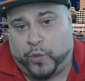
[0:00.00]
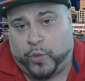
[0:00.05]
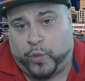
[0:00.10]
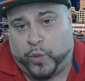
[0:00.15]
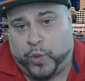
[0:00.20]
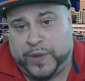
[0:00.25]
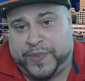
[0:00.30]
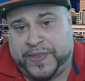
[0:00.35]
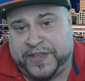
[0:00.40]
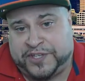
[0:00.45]

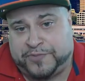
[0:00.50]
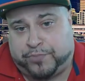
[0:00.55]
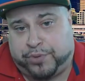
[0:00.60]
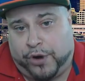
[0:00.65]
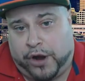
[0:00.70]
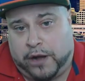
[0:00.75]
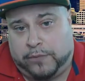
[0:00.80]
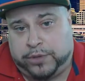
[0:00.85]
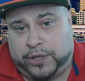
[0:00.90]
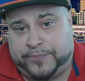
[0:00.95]
with this
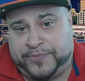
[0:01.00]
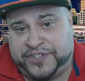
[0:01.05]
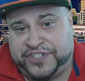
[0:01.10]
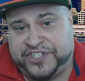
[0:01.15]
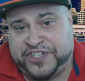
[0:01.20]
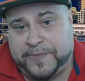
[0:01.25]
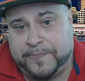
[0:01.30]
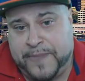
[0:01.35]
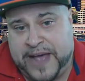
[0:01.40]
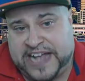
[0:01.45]
problem.
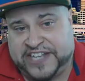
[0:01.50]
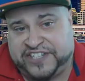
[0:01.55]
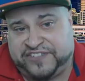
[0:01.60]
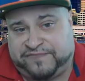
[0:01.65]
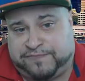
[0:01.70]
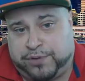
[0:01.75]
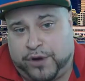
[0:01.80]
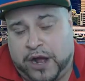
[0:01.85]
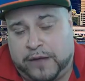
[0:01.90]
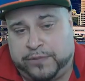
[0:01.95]
This is a
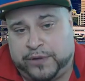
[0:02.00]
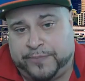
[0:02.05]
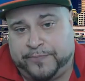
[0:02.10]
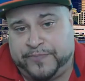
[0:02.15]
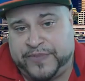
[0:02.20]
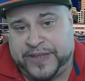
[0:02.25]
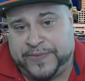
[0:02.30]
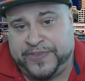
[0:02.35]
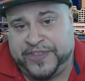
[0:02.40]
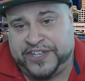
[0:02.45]
massive
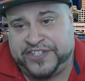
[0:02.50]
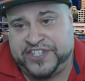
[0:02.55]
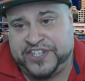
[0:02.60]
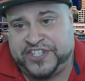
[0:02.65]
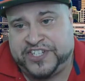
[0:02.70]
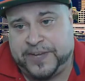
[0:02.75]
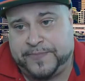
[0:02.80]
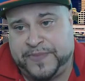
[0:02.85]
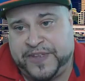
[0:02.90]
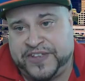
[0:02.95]
problem, and this
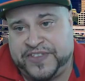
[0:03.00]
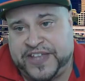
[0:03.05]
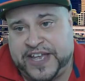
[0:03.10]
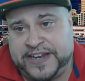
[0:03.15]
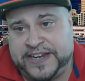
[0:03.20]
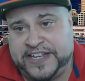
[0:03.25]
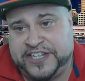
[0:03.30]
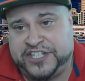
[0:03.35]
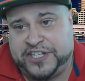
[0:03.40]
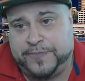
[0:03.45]
is something
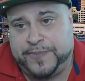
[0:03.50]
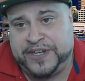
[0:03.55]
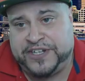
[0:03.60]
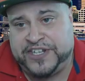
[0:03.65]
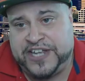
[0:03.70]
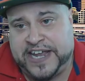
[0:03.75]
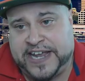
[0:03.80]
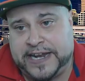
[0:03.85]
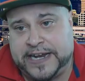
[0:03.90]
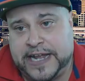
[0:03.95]
that needs to be
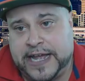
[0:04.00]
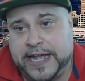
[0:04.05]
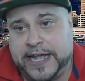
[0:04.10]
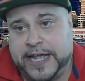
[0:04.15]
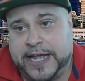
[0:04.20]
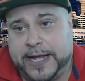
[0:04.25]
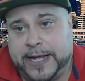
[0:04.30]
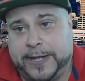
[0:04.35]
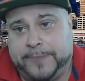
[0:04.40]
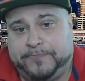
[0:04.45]
taken.
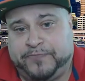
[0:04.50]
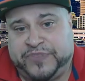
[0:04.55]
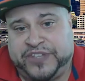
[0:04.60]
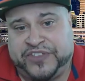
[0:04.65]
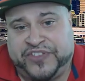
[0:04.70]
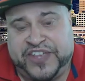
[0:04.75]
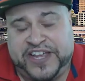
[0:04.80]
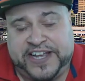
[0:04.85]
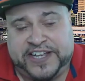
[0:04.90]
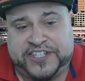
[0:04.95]

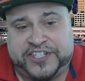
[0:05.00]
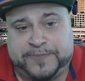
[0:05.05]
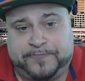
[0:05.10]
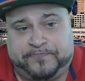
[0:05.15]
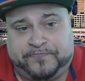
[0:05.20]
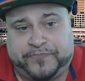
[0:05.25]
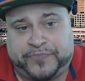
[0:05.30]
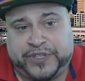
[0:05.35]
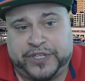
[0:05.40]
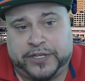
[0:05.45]
The thing is,
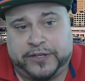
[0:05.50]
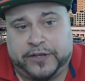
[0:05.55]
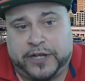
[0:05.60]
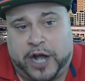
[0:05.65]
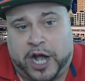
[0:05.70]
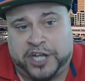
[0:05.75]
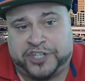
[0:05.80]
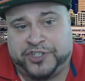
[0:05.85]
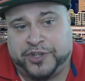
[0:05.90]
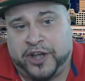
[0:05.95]

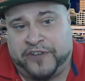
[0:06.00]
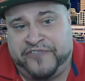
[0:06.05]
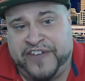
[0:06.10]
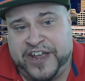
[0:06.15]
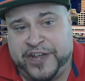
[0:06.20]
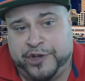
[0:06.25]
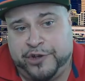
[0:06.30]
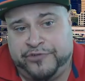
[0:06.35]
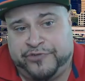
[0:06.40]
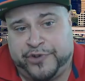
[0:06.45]
also,
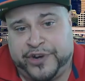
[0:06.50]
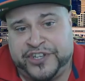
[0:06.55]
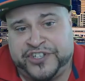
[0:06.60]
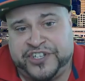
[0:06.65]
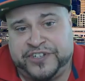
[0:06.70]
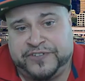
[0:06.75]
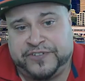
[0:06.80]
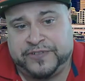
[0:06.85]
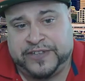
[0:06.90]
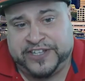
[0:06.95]
Vancouver
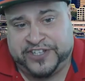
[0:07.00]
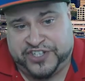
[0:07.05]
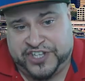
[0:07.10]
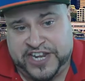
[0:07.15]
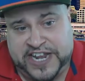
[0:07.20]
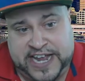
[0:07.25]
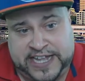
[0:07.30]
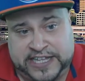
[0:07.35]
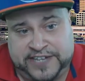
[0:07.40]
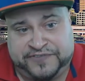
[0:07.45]
isn't, the
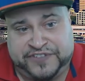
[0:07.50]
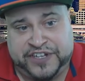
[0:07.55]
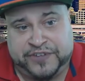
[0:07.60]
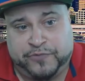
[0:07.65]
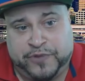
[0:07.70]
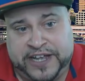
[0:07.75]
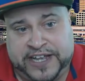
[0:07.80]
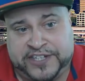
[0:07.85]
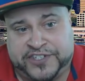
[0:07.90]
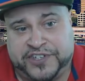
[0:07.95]
city I lived
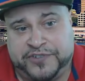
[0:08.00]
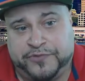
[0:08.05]
in,